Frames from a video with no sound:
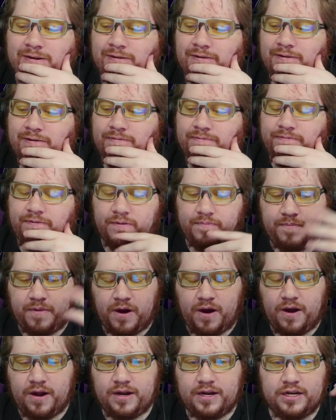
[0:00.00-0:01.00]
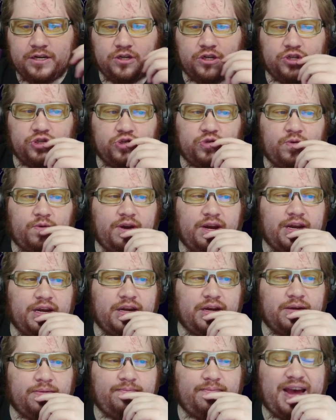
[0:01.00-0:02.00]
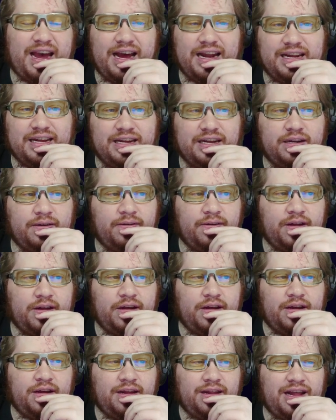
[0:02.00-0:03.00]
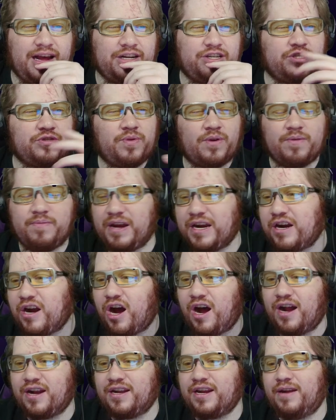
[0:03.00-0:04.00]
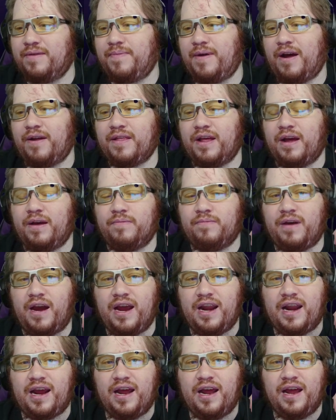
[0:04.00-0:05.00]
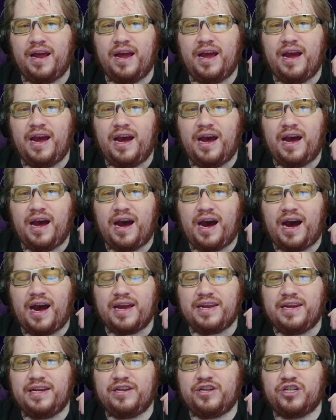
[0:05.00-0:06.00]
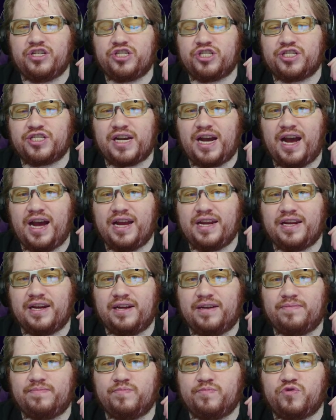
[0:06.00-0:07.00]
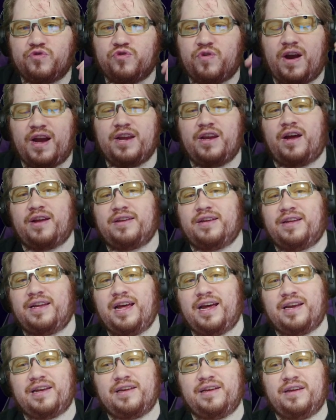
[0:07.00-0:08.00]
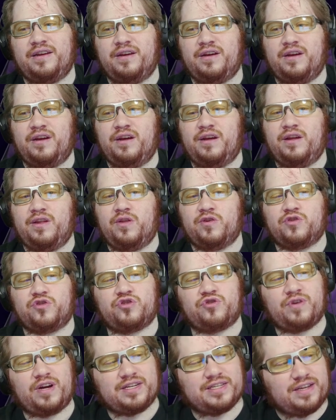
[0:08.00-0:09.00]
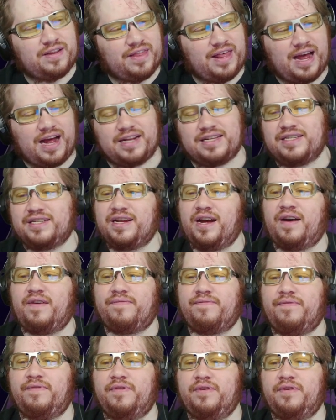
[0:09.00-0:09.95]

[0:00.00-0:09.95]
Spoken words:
football and enjoying Madden, that I just want to make content about that. And I need to just kind of try not to let the stress of that stuff